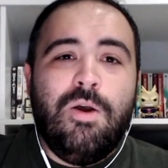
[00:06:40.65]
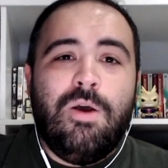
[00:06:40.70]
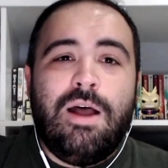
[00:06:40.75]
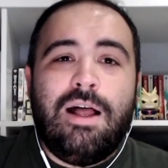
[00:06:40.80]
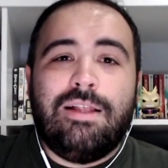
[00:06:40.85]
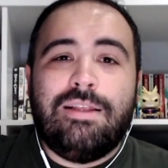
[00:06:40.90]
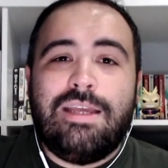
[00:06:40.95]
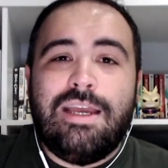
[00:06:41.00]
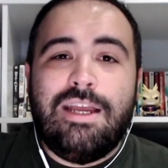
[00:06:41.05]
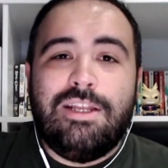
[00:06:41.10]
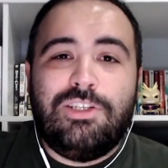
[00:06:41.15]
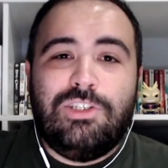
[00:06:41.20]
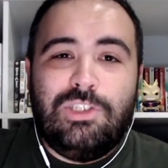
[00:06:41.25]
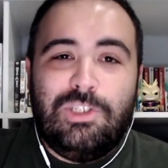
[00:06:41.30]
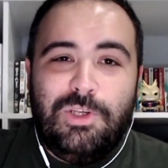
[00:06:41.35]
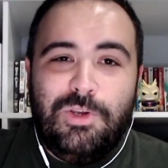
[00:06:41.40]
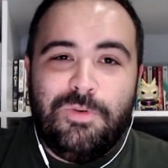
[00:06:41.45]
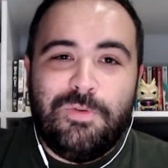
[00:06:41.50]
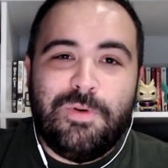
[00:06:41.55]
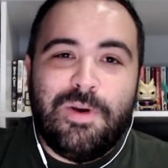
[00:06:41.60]
I'll catch
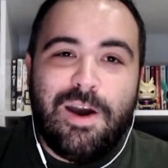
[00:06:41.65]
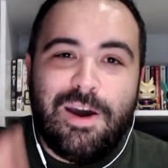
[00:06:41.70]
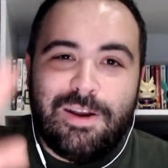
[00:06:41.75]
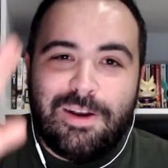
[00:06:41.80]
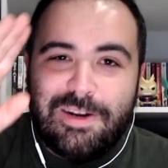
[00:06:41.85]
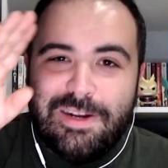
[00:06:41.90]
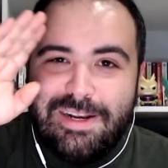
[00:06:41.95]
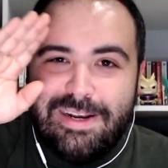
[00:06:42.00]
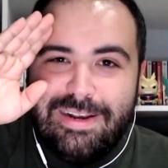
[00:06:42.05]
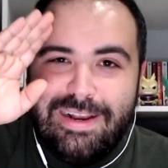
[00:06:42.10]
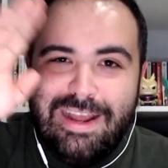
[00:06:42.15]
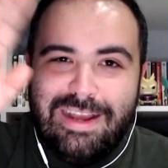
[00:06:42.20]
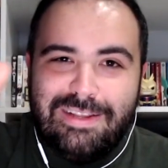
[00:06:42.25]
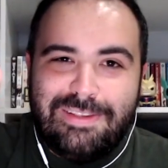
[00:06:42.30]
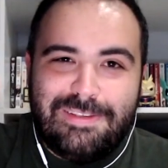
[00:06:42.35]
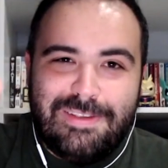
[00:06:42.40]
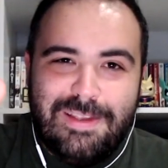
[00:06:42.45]
you on our next